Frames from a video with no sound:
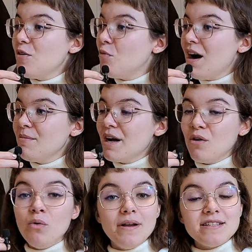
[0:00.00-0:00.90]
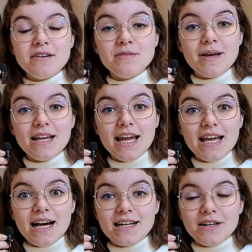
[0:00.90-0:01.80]
Why am I always going to bed
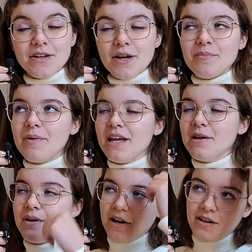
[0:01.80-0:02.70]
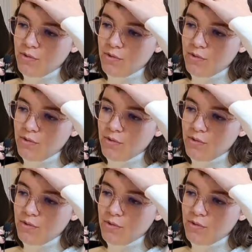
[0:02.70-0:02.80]
late? I don't know, but here we are.